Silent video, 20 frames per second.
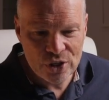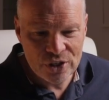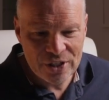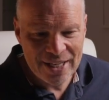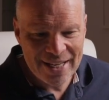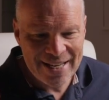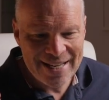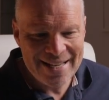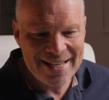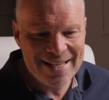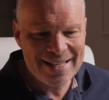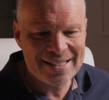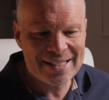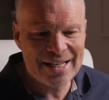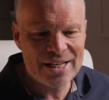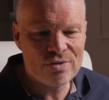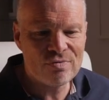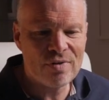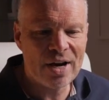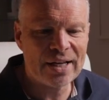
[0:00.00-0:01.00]
can
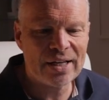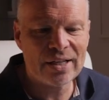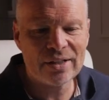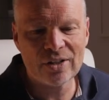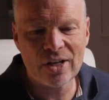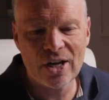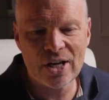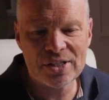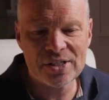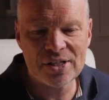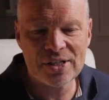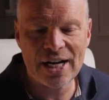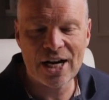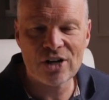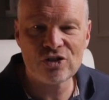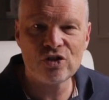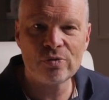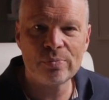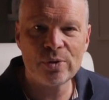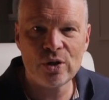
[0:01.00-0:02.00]
easily recognize and
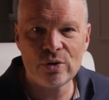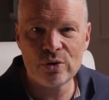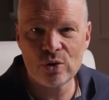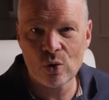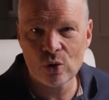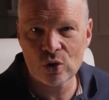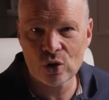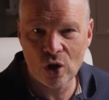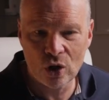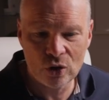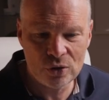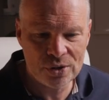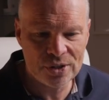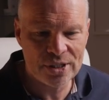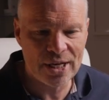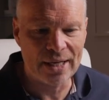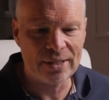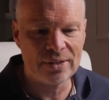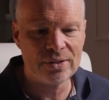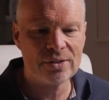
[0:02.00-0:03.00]
attribute your
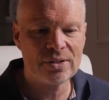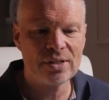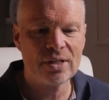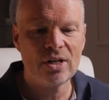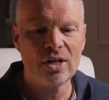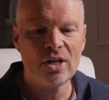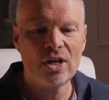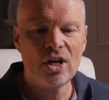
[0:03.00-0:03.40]
content,